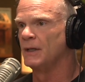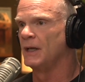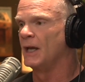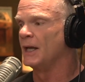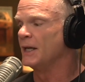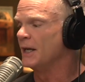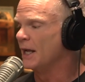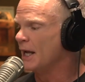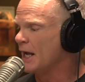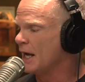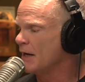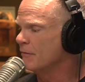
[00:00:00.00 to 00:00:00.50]

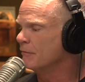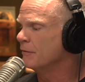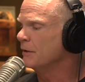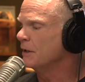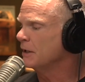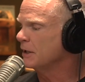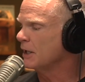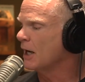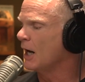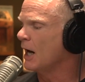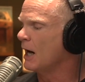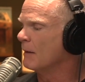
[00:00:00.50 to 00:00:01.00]
And
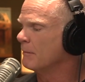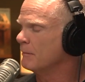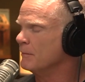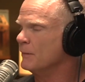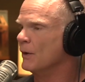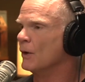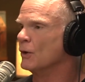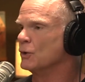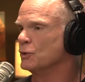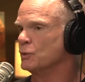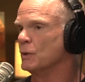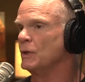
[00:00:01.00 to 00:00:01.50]
every cop
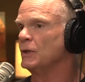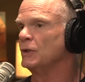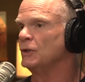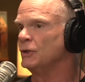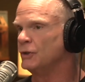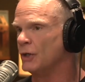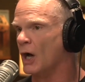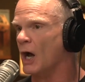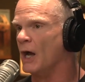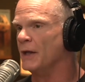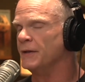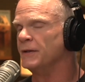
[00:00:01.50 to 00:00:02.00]
knows
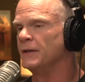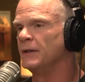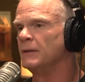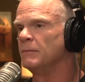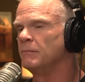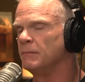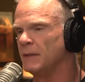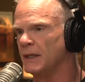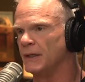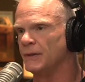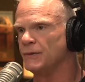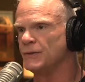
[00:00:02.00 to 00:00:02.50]
what gun
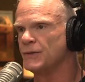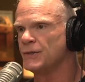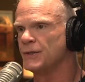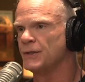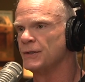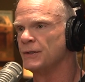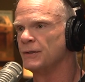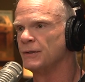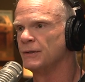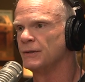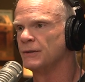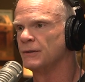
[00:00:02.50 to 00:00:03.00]

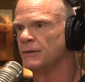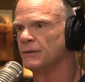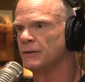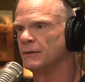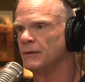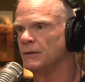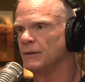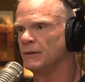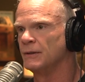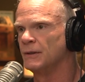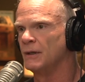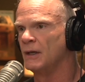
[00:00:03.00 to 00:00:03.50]
means.
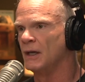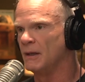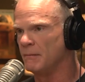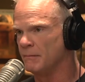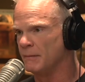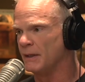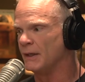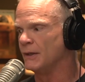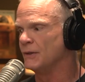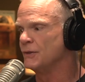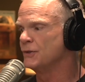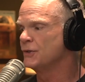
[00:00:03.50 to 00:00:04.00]

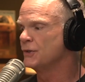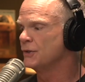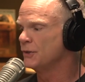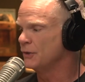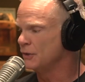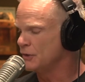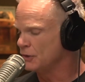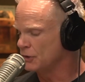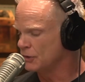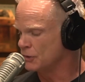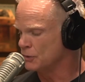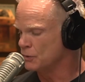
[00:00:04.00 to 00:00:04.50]
It means
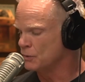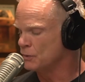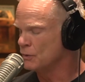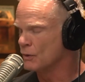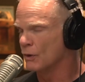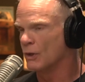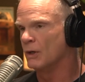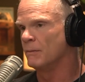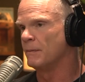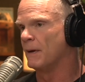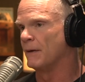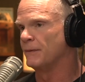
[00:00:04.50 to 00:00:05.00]
you
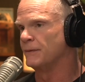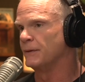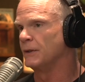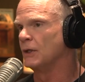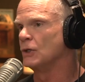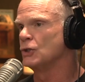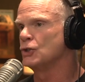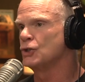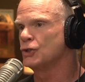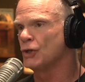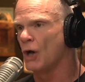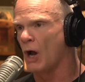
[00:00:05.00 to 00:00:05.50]
are about to
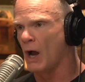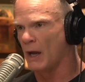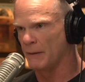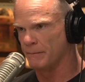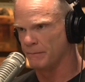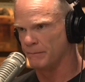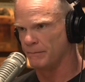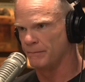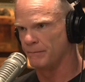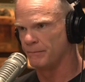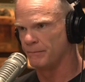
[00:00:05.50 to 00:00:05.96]
get shot.